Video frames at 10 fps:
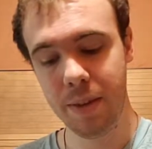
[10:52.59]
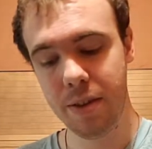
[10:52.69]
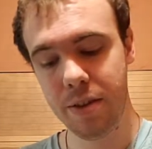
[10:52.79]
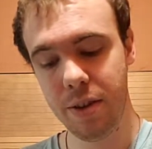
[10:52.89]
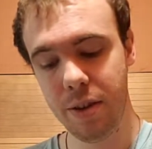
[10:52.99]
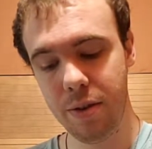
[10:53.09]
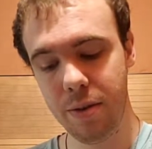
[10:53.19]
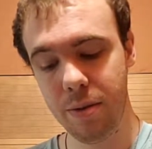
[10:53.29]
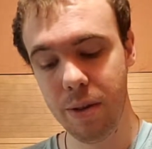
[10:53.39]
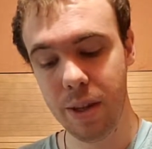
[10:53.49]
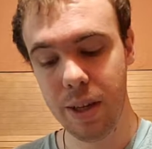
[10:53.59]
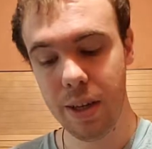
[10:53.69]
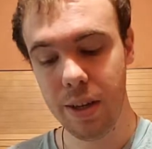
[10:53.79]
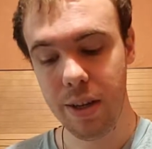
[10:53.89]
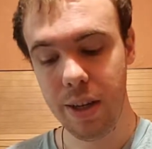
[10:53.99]
So,
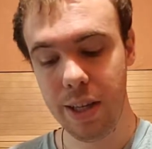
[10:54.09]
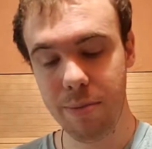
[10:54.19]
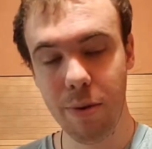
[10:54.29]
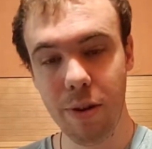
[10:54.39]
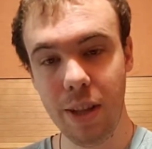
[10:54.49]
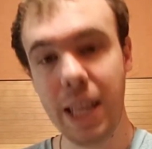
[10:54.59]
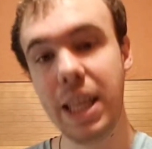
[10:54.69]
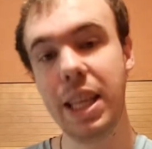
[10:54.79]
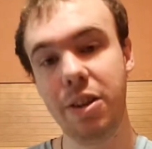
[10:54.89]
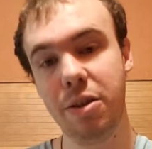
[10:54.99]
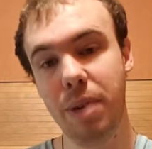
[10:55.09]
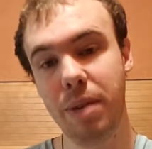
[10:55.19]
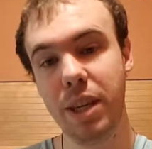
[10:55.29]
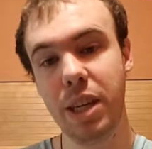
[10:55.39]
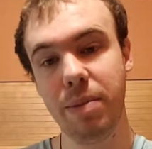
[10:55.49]
it's more likely that you'll
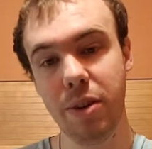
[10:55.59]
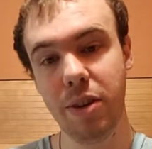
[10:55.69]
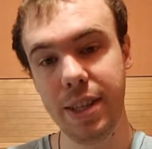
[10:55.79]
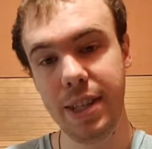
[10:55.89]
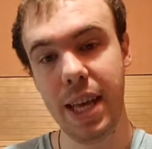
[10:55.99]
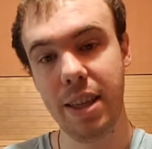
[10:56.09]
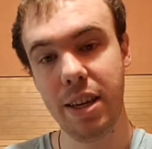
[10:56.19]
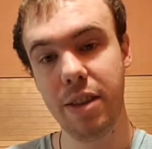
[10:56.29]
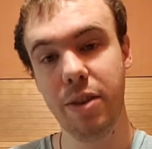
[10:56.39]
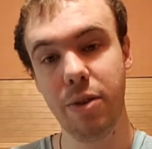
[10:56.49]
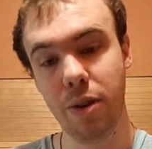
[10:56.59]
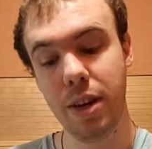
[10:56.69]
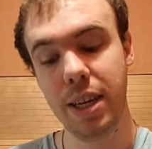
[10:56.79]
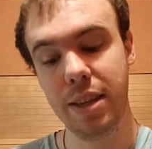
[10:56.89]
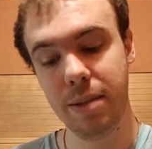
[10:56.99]
probably come across that than other
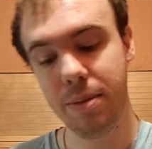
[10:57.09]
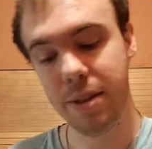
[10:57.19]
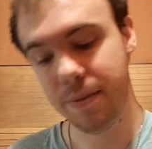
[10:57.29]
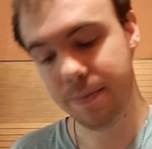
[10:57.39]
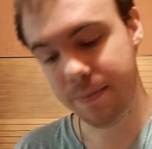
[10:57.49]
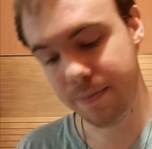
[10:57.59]
organisms.